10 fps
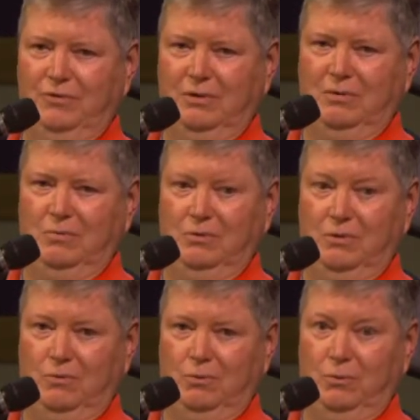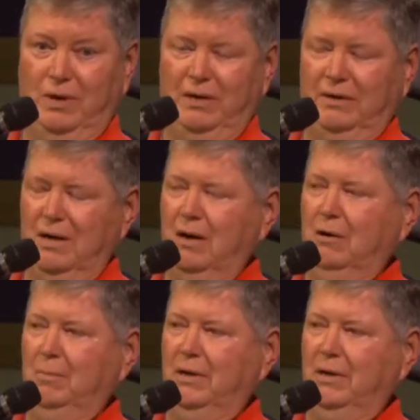who'd like to hire me,